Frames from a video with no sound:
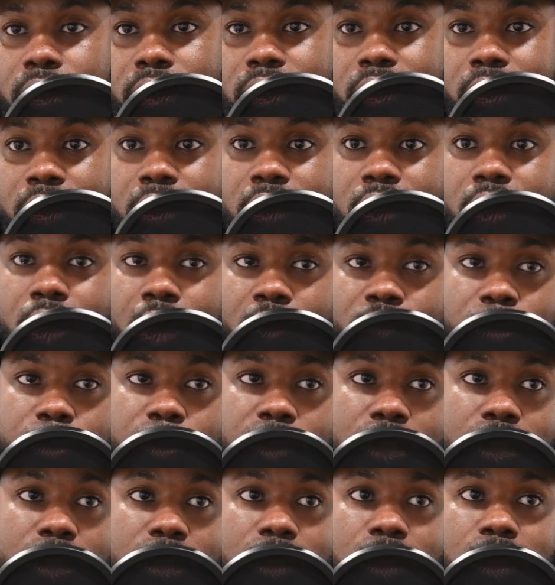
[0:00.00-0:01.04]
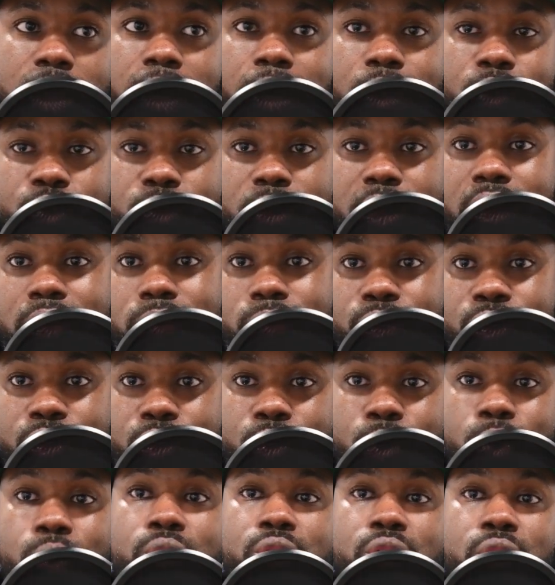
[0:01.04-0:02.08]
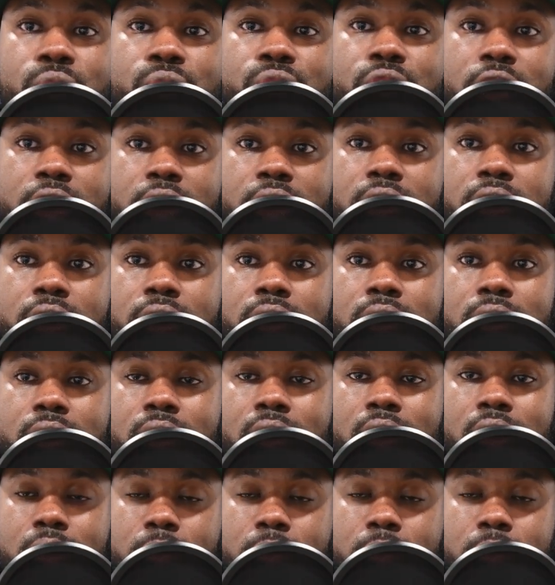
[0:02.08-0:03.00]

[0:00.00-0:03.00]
the government is now trying to restore those areas